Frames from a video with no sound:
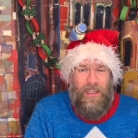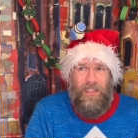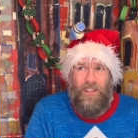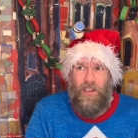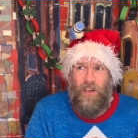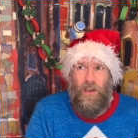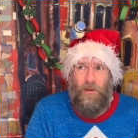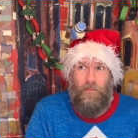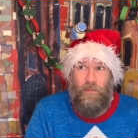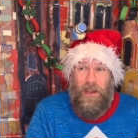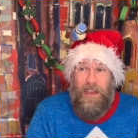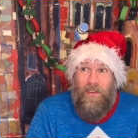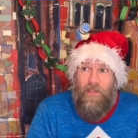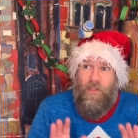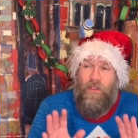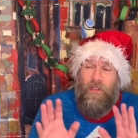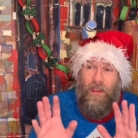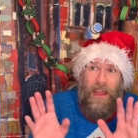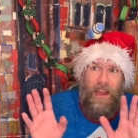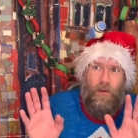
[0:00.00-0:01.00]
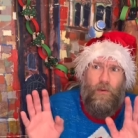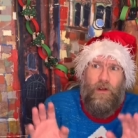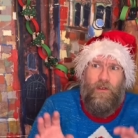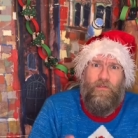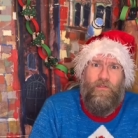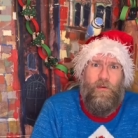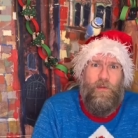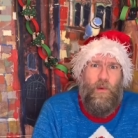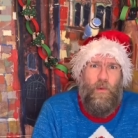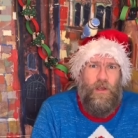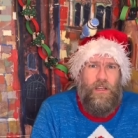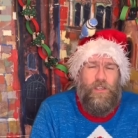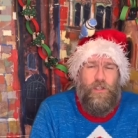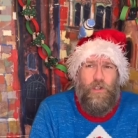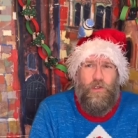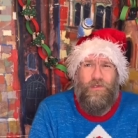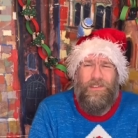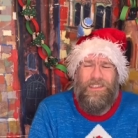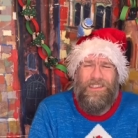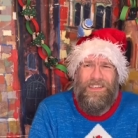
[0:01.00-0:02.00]
So, but if anyone from the Week
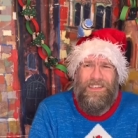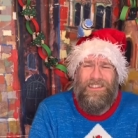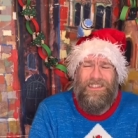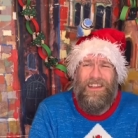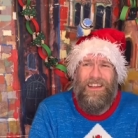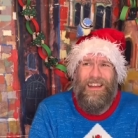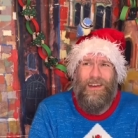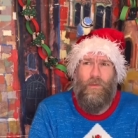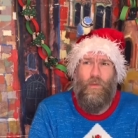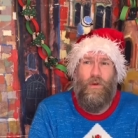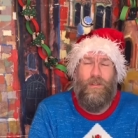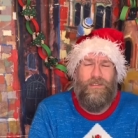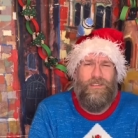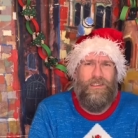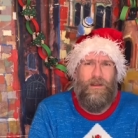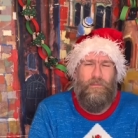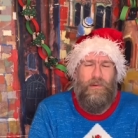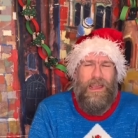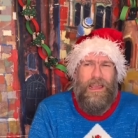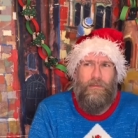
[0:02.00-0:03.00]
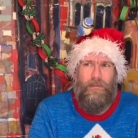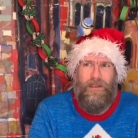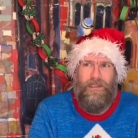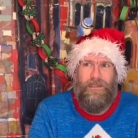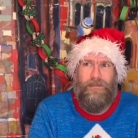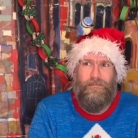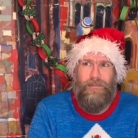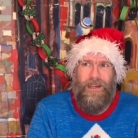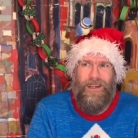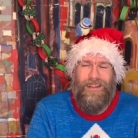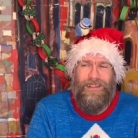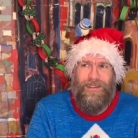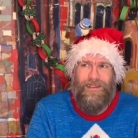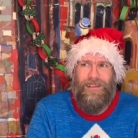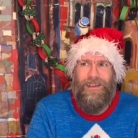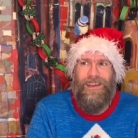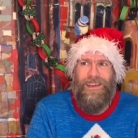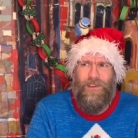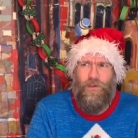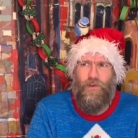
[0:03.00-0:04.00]
Junior is listening and wants to pay me some money, then
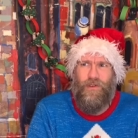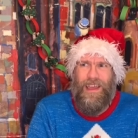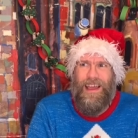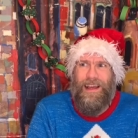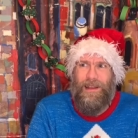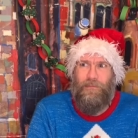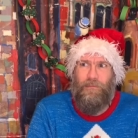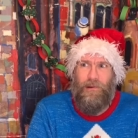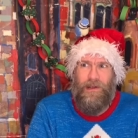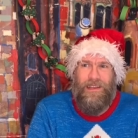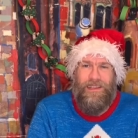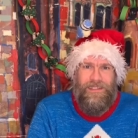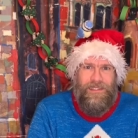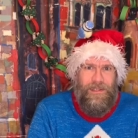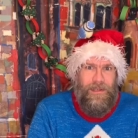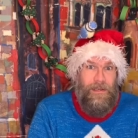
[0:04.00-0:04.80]
yeah, you can, please.